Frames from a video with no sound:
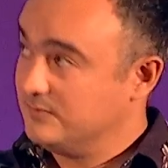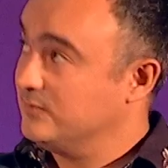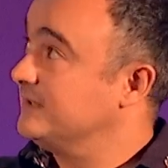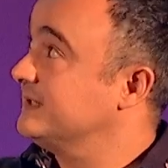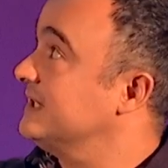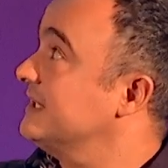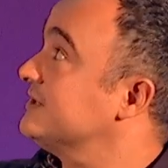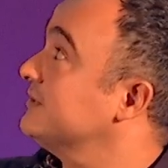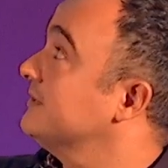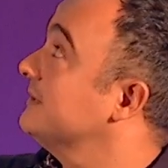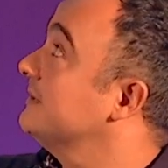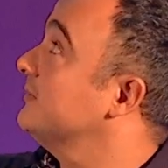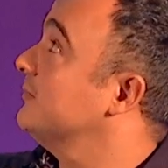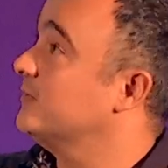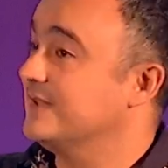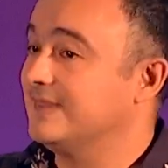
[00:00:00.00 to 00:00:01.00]
we'll touch
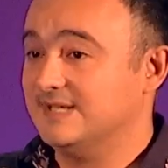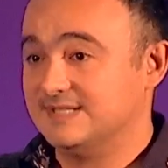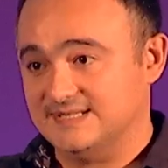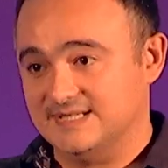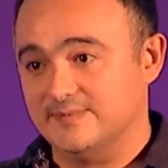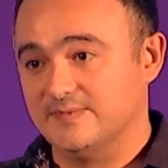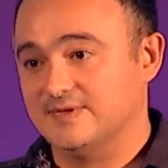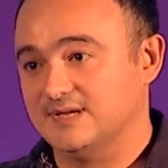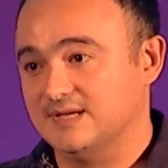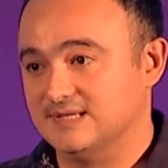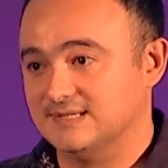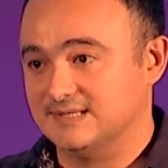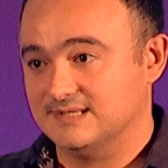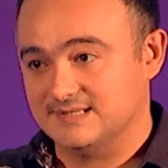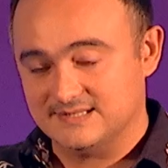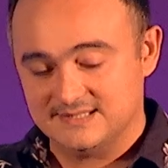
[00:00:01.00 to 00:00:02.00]
on what that something
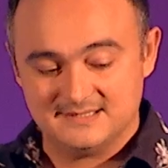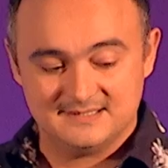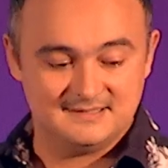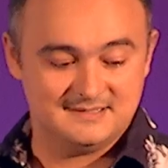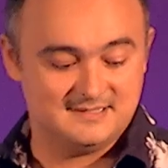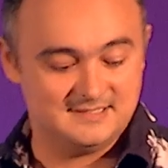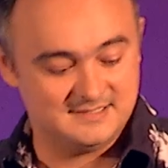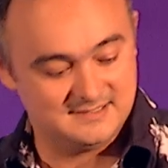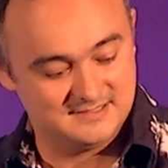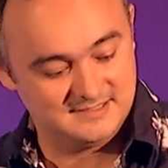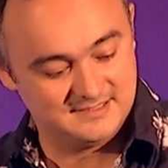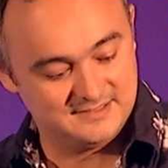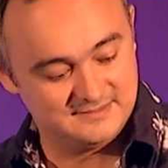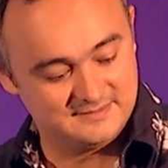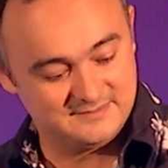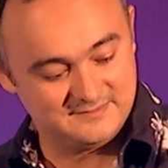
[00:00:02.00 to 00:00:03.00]
is
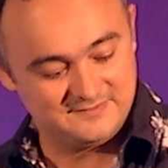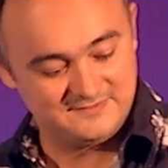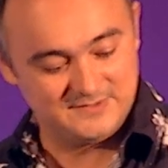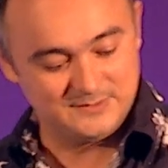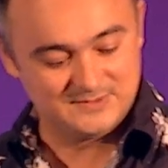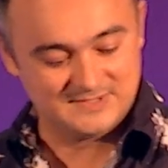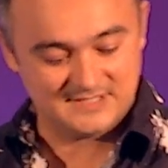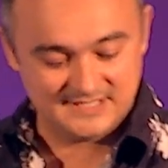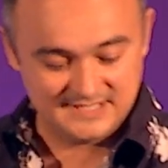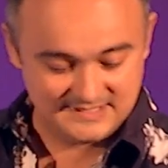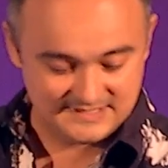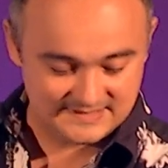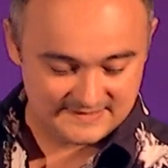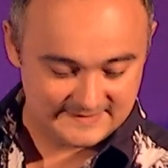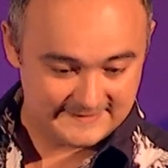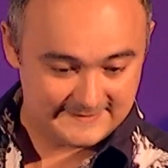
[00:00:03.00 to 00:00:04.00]
in a few
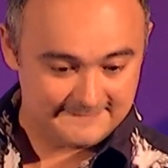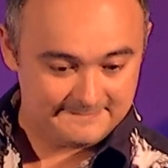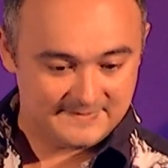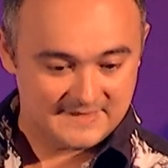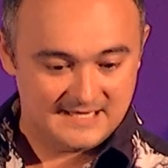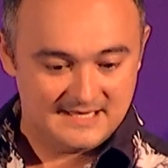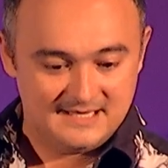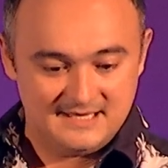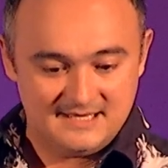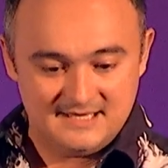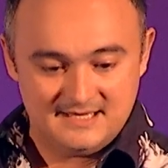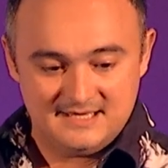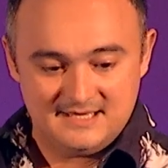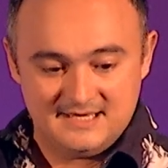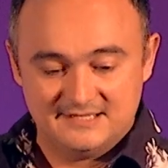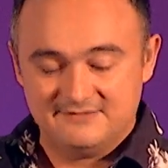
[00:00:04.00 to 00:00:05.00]
slides.
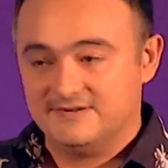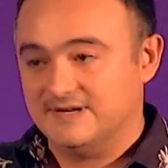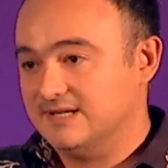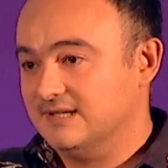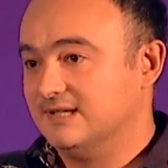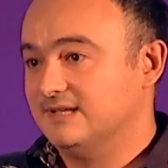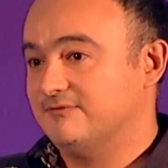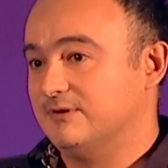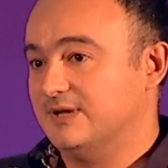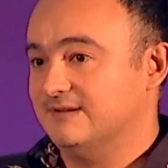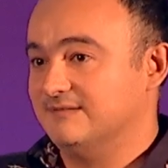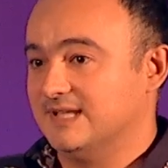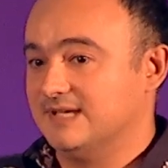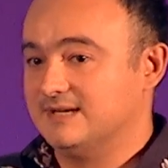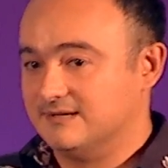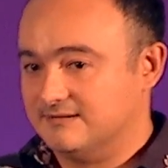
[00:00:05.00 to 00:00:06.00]
And finally, if we have
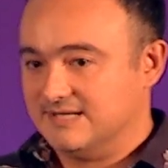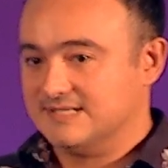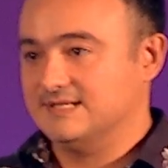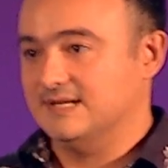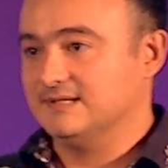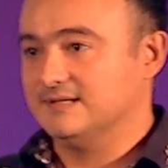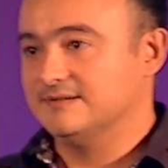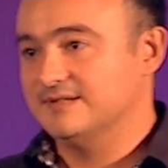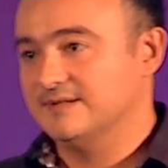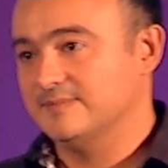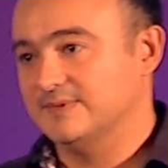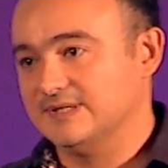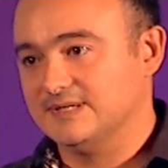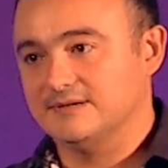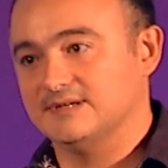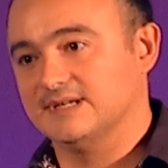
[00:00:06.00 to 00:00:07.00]
like correct algorithm
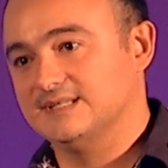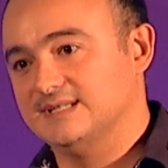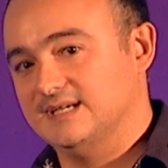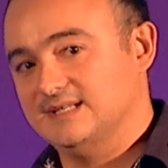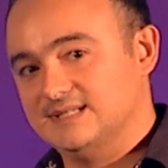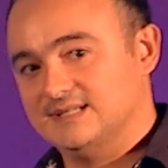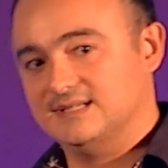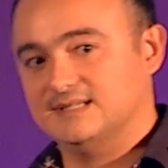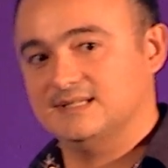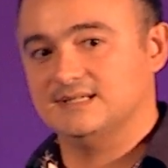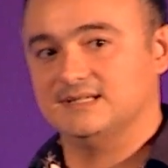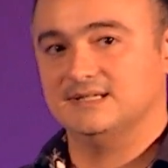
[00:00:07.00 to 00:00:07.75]
and correct data,